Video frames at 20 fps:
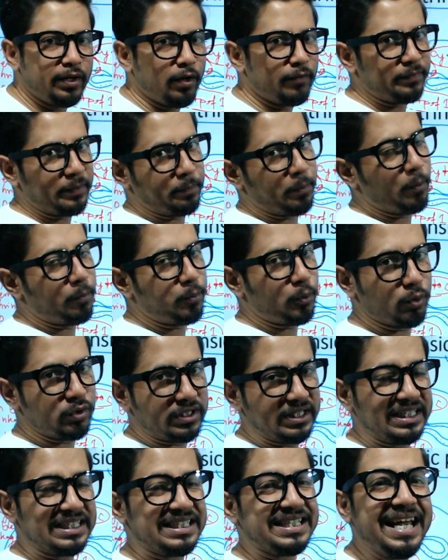of
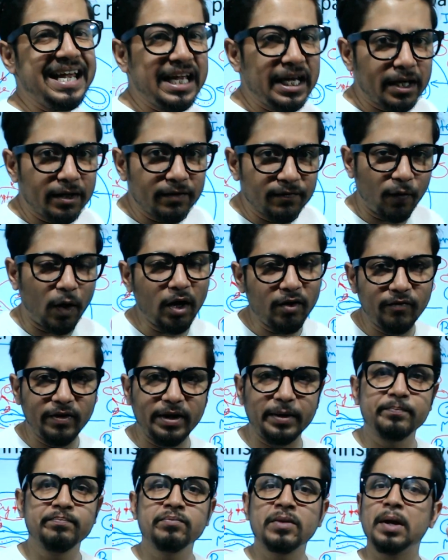apoptosis
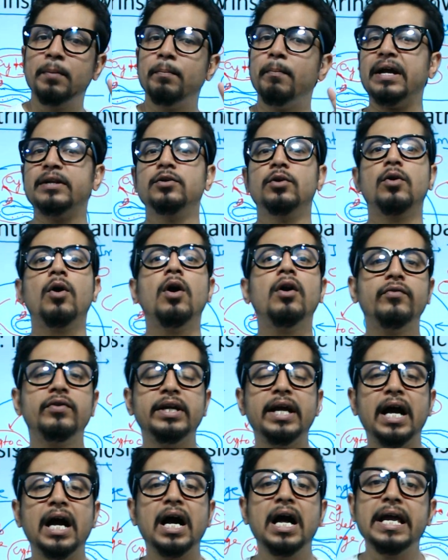involving
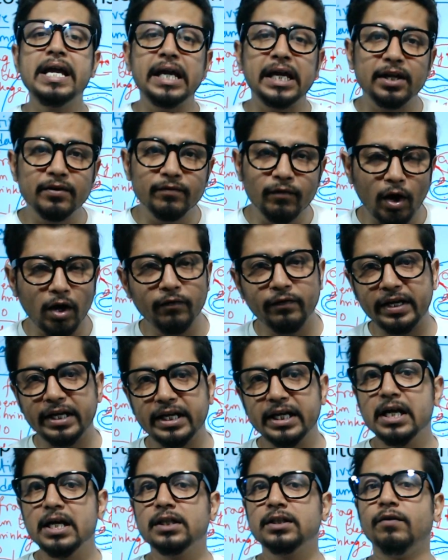mitochondria,
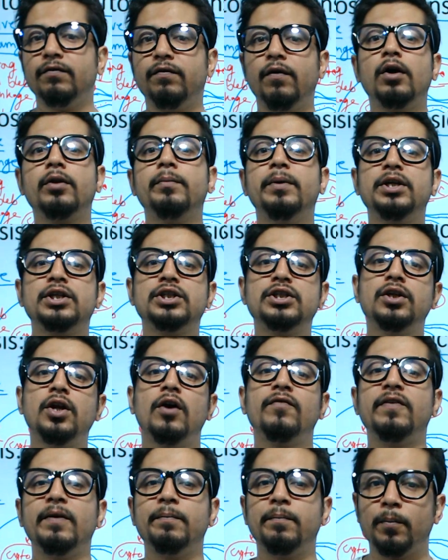involving the formation
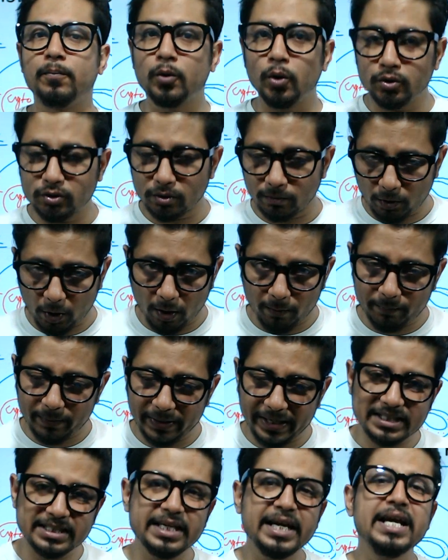of apoptosome
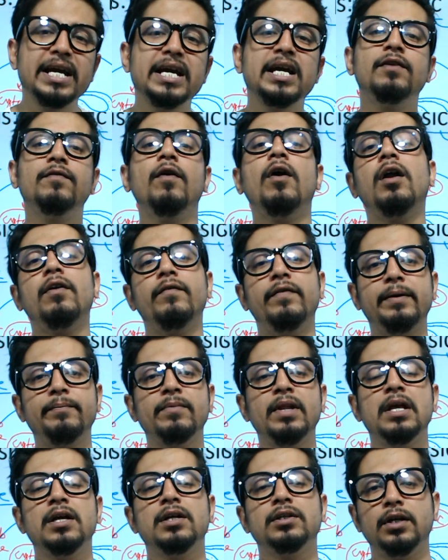complex,
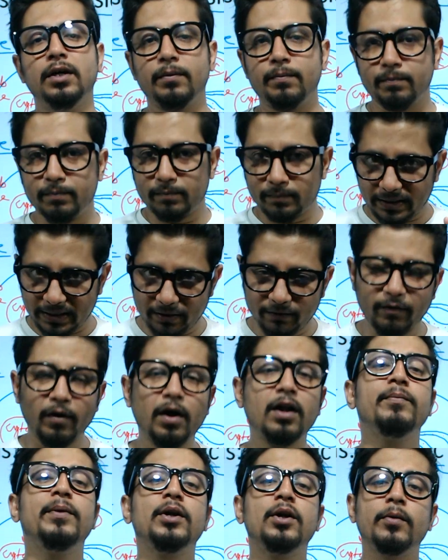involving the
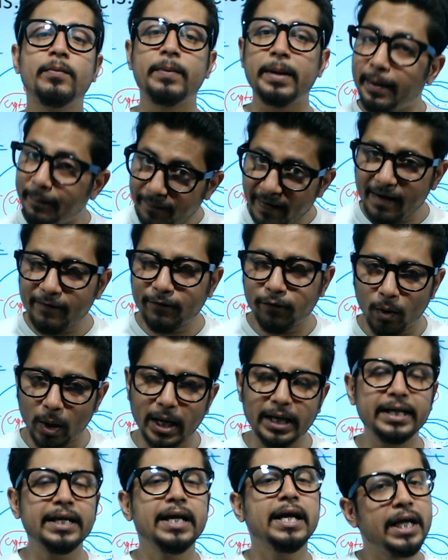involvement of apaf
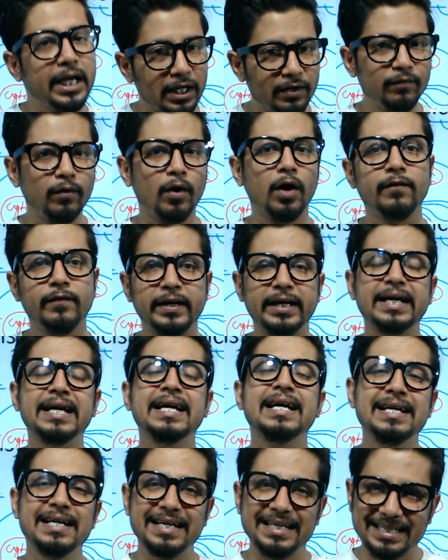one involving
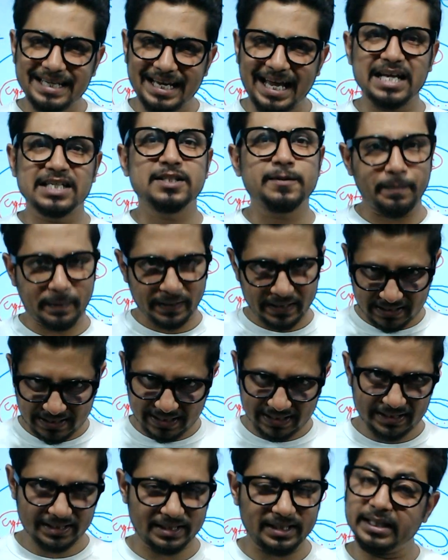caspase
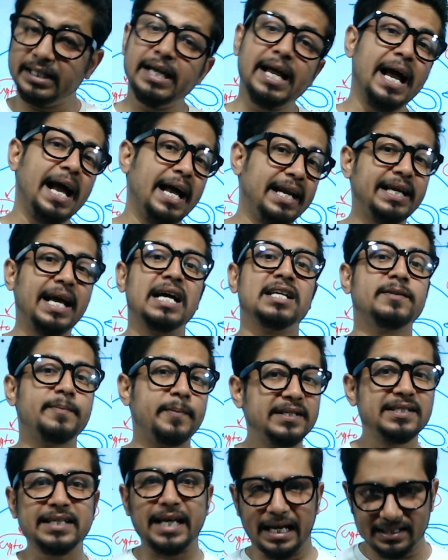3 and
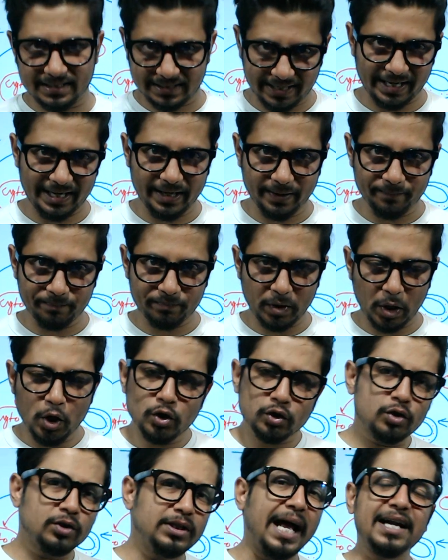caspase cascade.
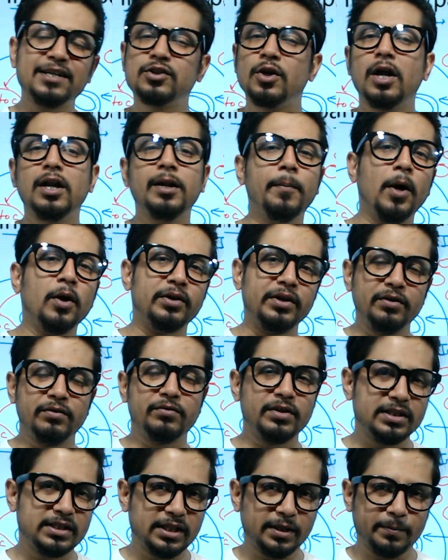So that's all about
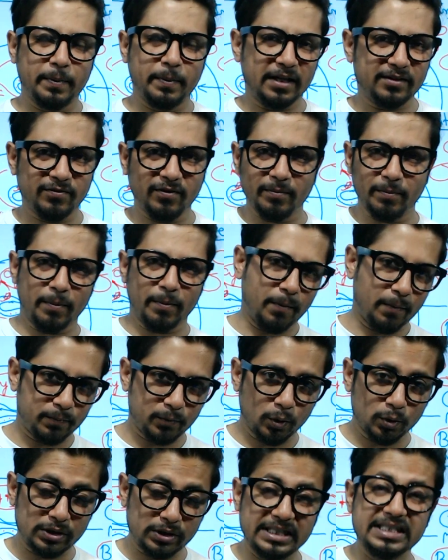intrinsic pathway of
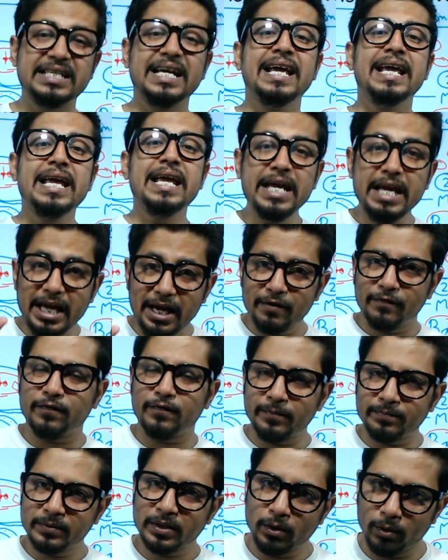apoptosis.
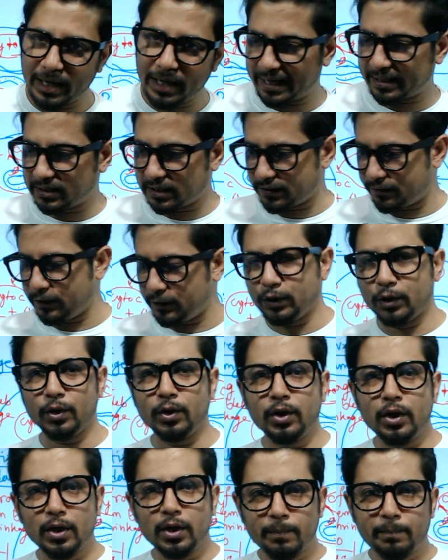If you like this
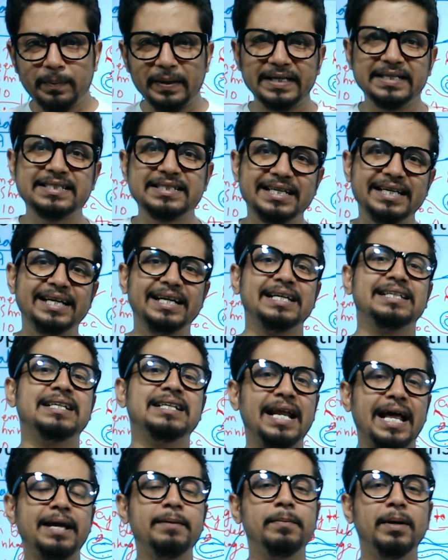video, please hit
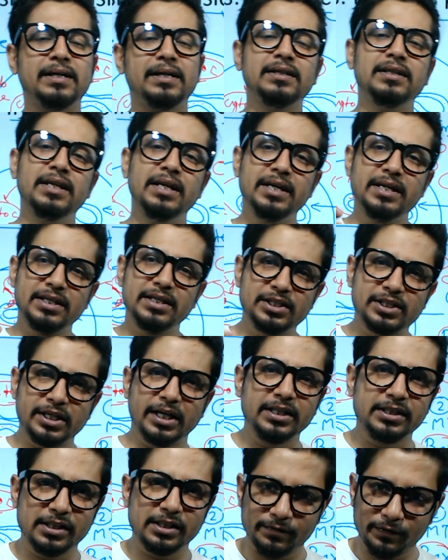the like button,
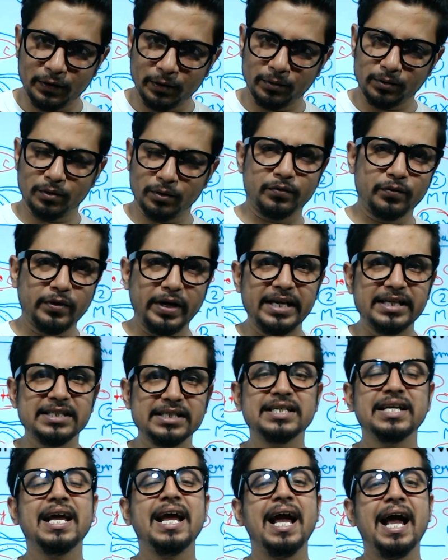share this video with your
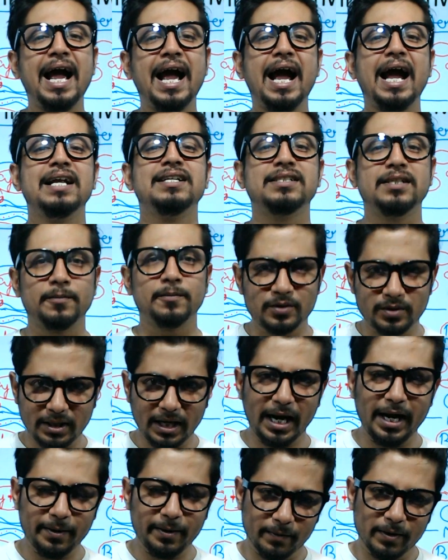friends and
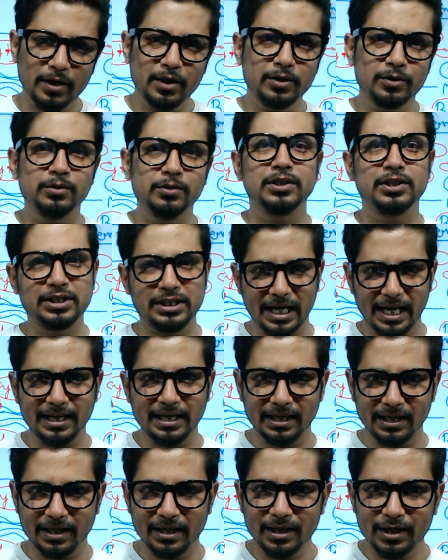subscribe to this
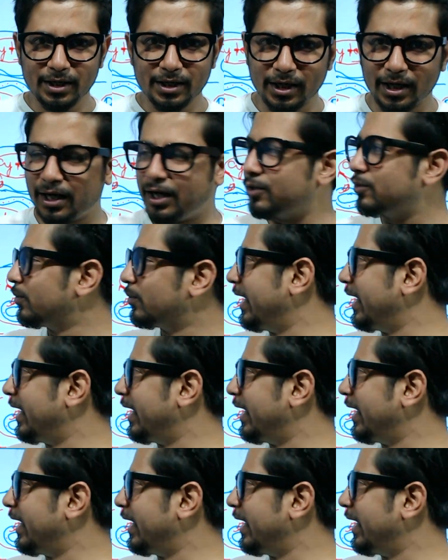channel uh, to